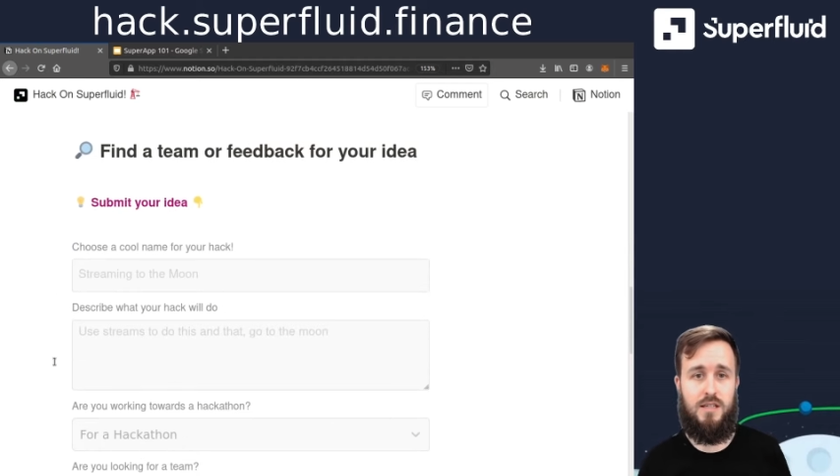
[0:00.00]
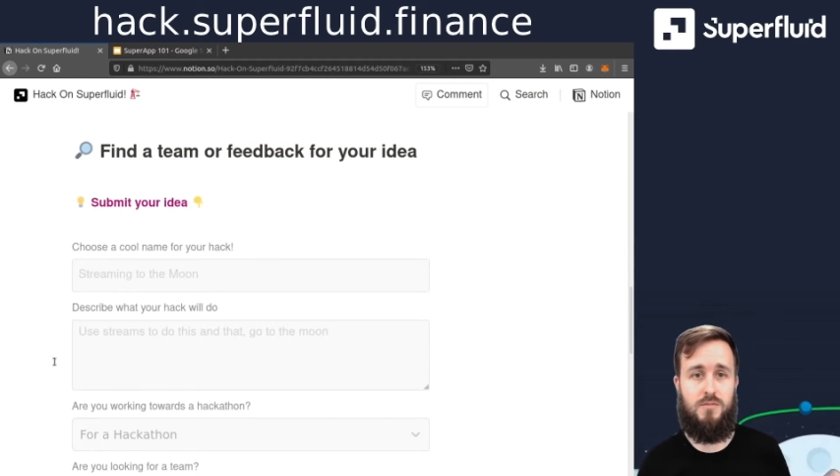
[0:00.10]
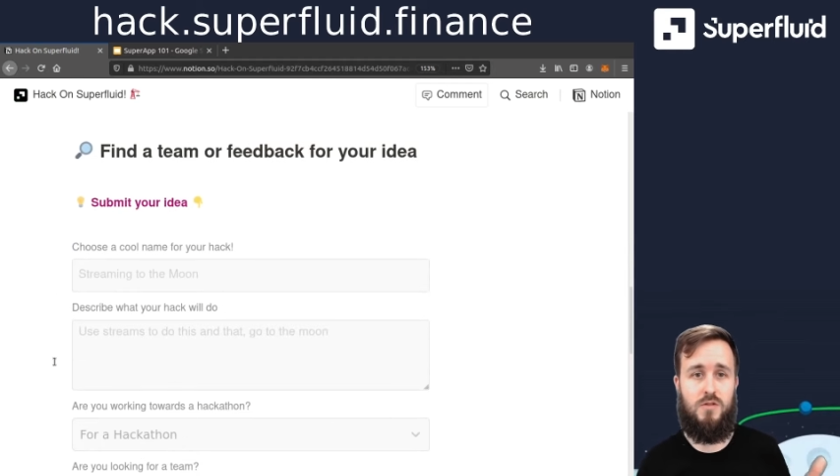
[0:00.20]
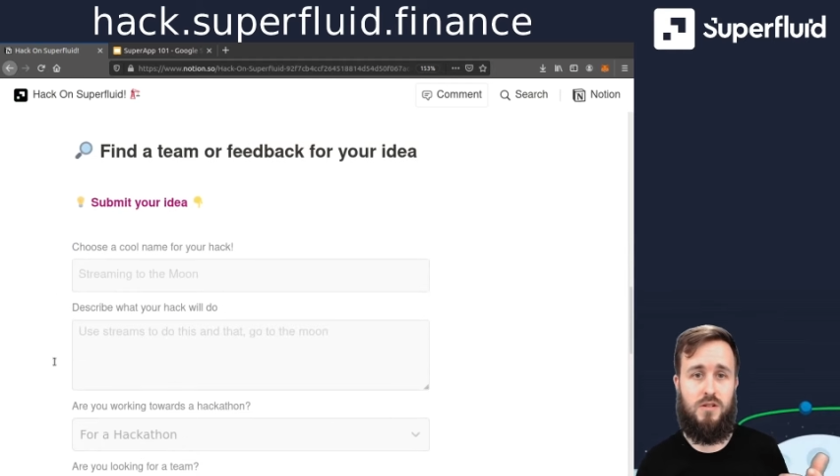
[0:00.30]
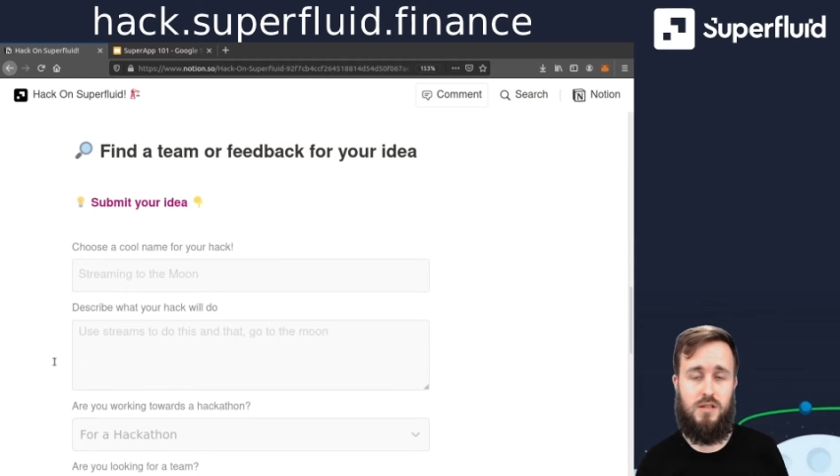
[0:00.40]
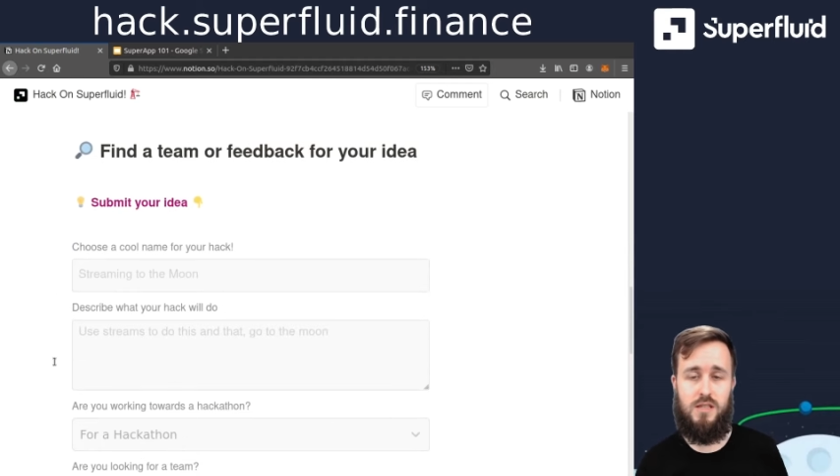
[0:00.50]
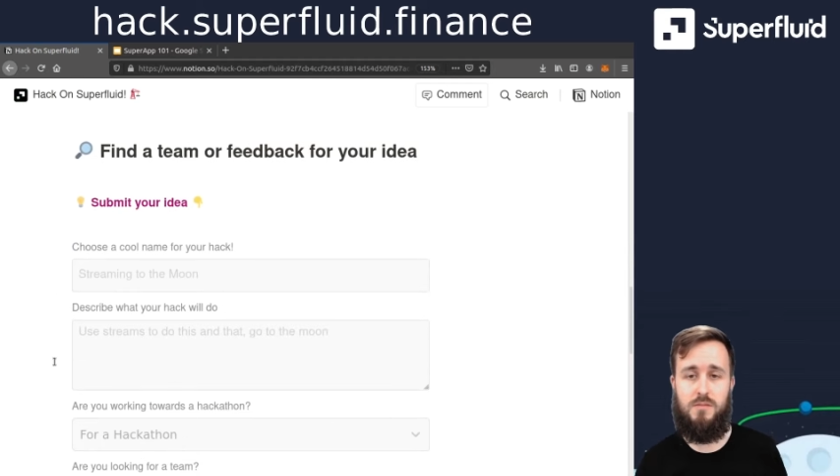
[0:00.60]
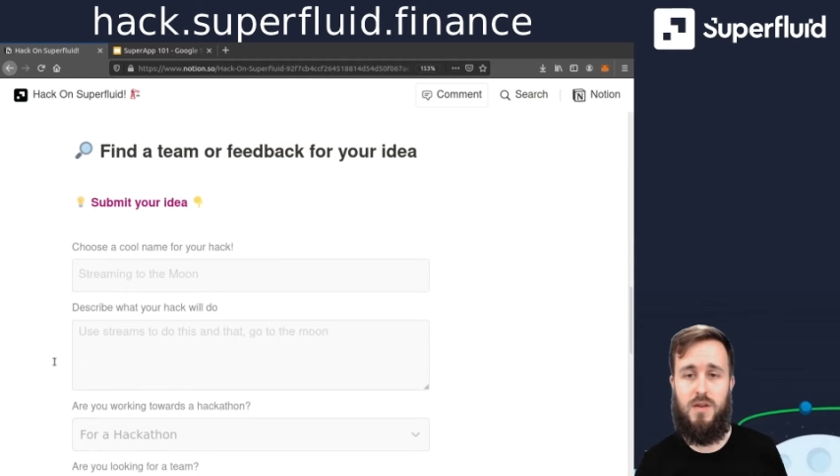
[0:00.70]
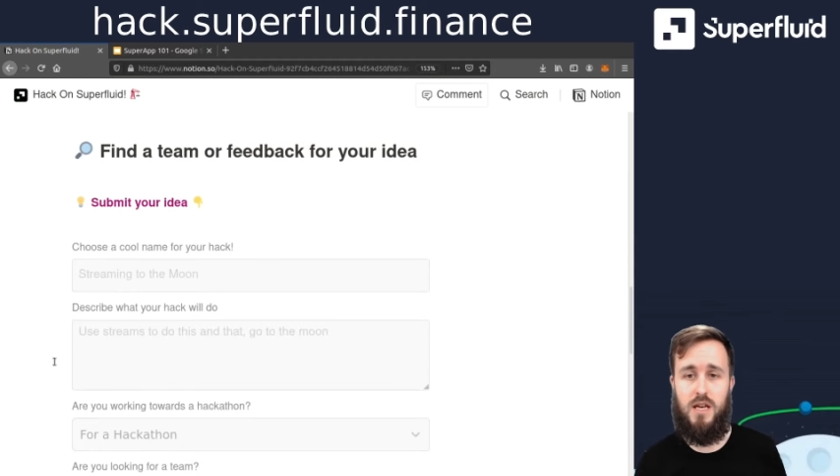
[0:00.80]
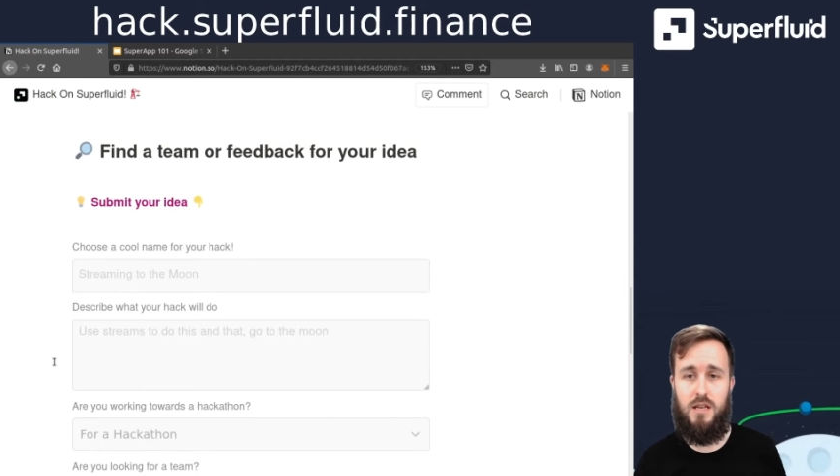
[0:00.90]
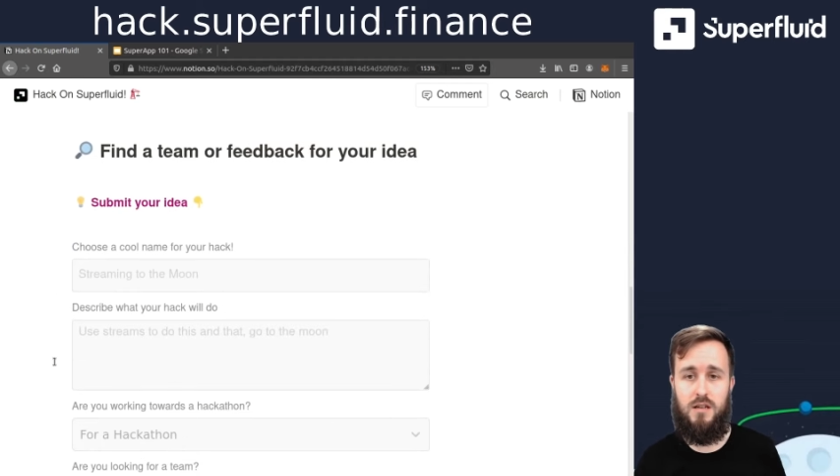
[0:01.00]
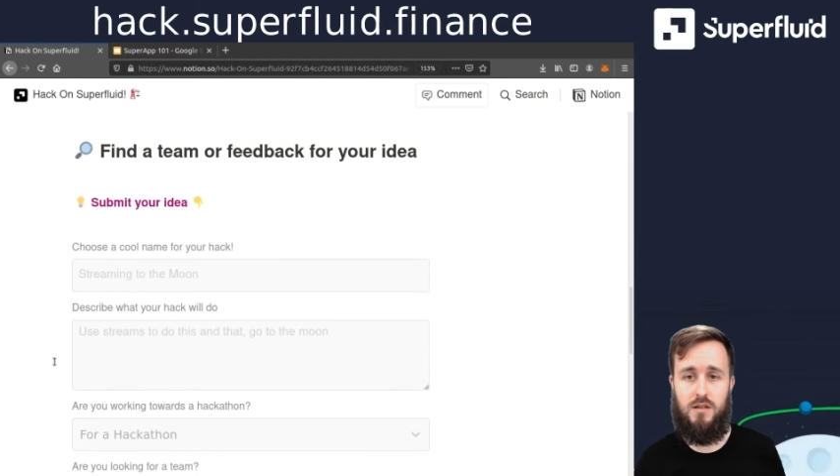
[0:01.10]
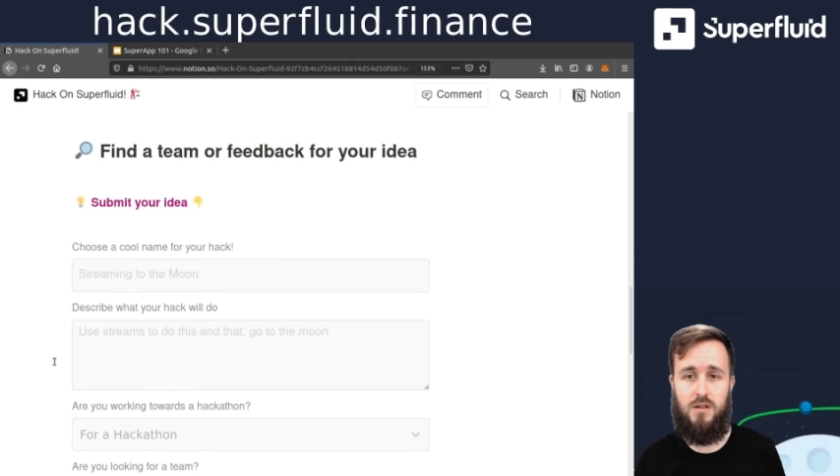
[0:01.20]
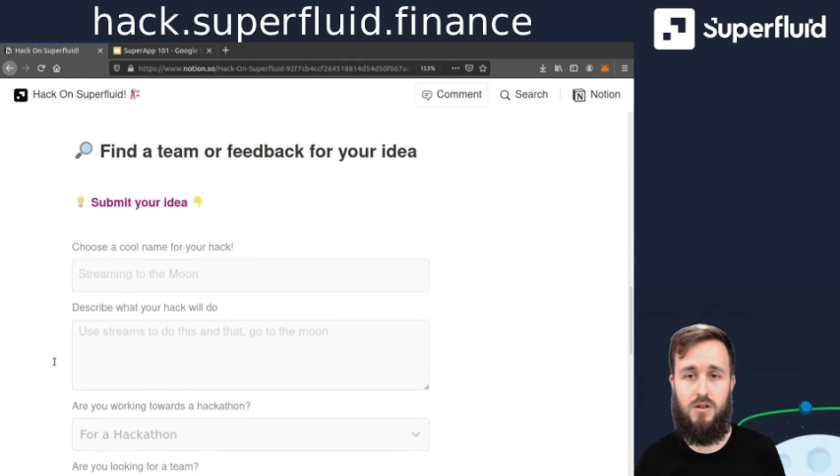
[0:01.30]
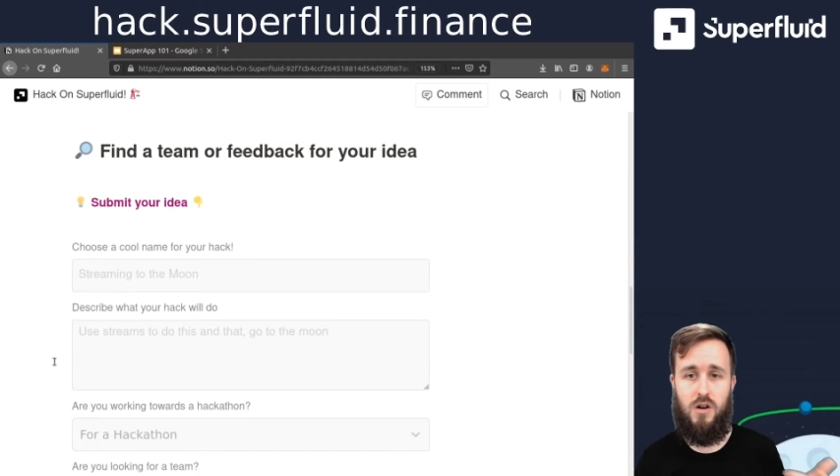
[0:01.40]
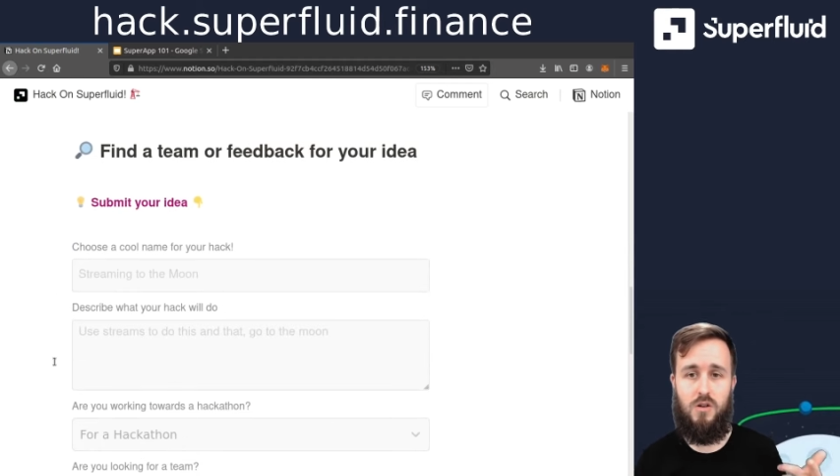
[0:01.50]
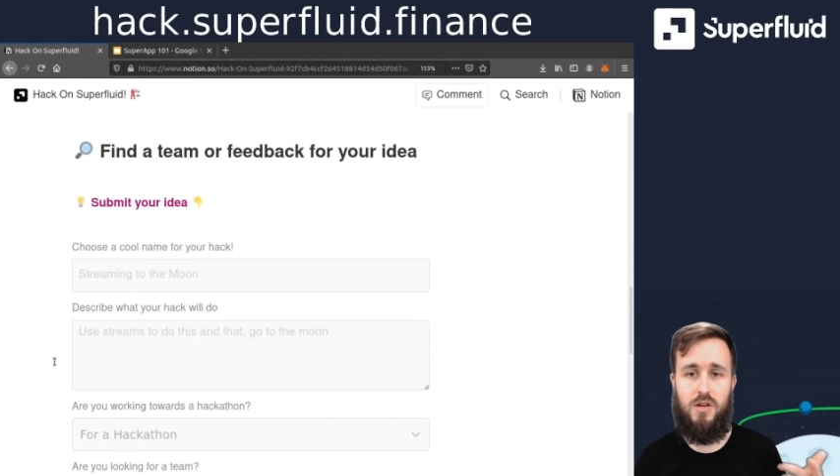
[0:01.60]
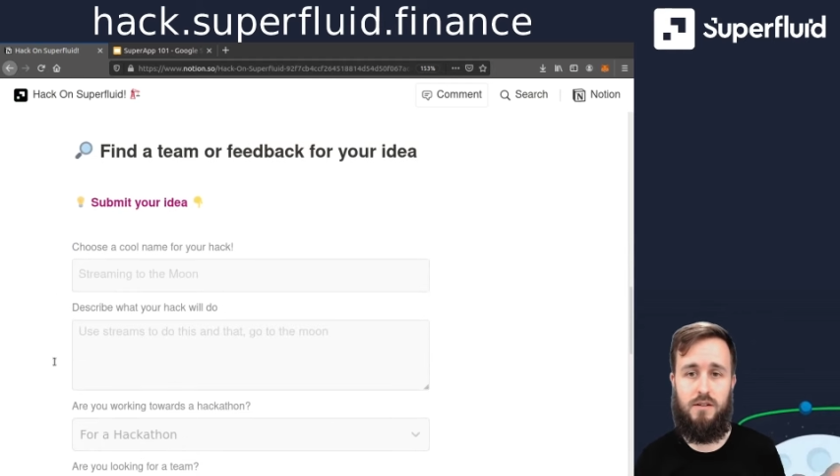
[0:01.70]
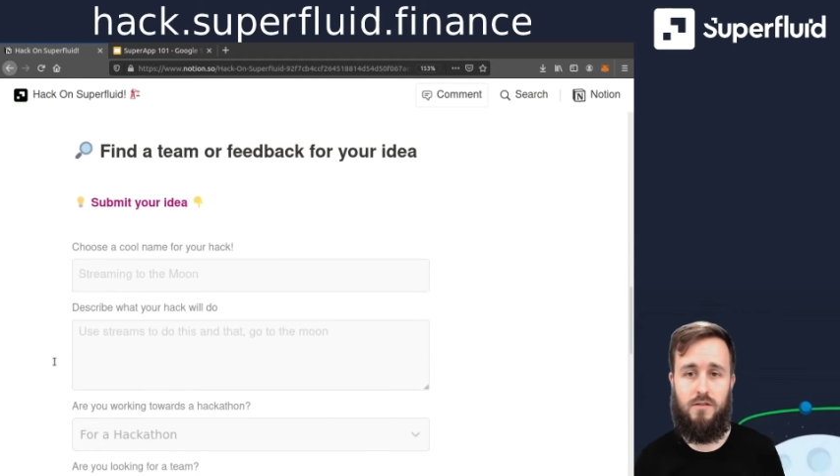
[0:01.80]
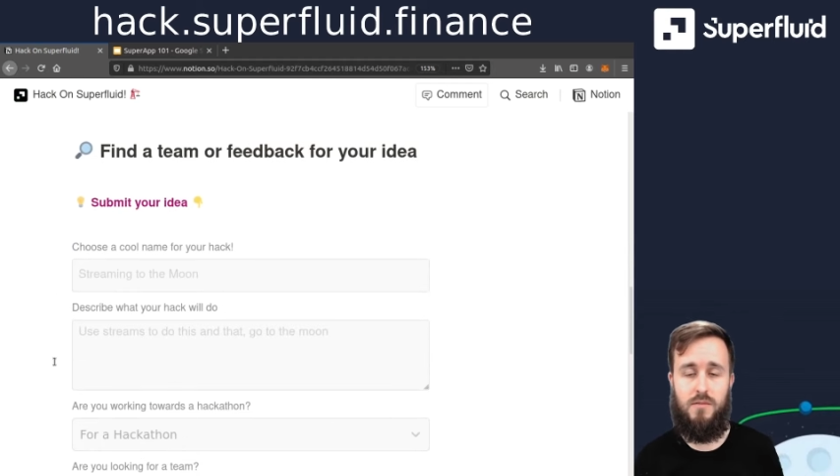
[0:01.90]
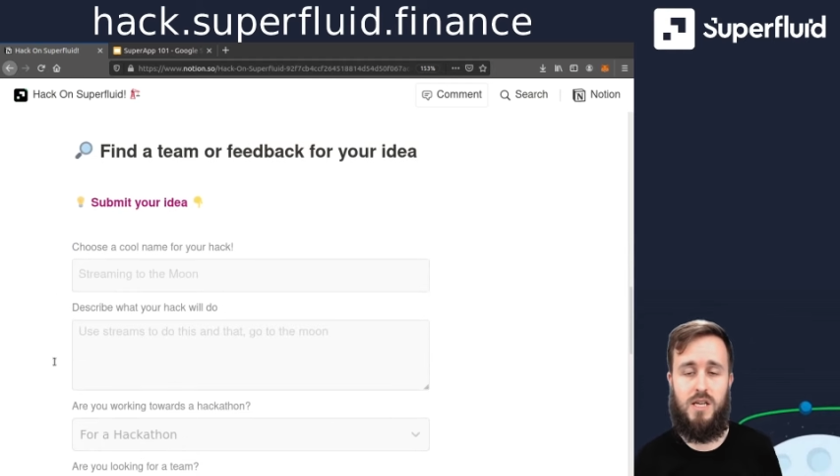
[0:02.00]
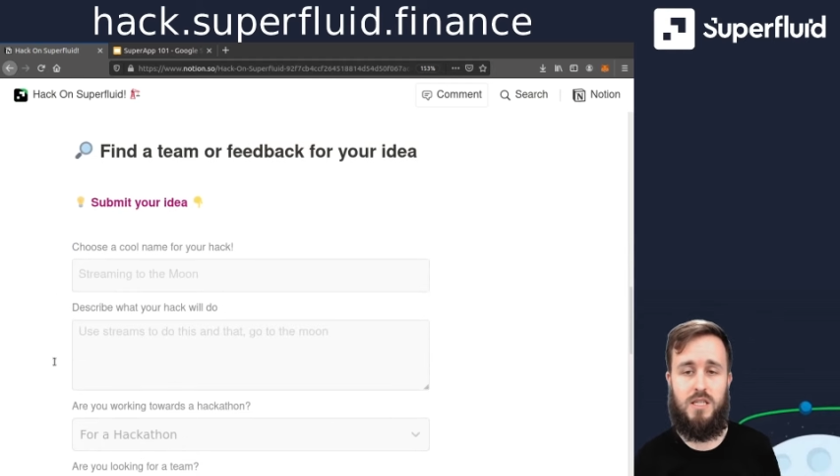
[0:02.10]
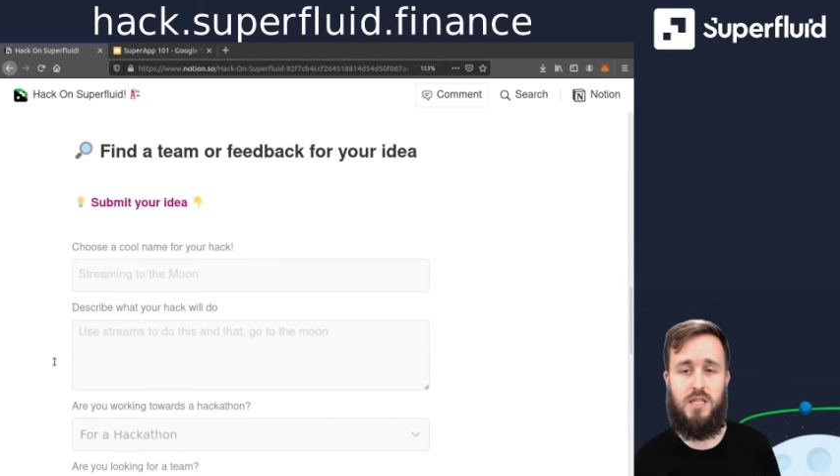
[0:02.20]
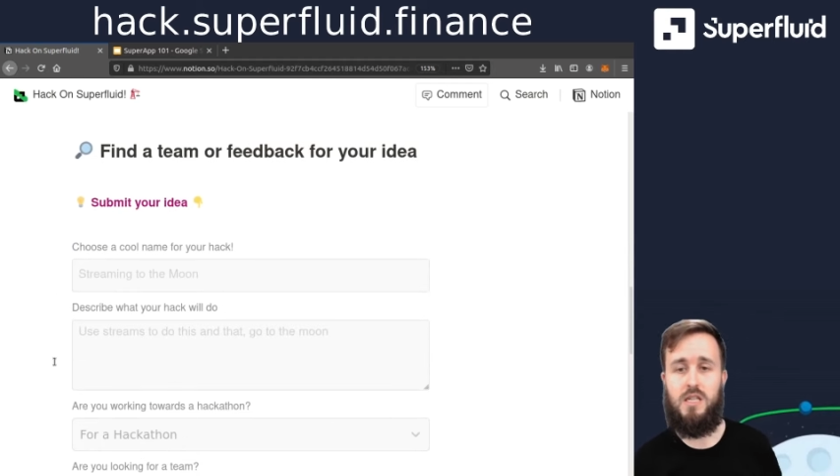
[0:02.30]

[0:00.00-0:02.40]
you can submit your own information here,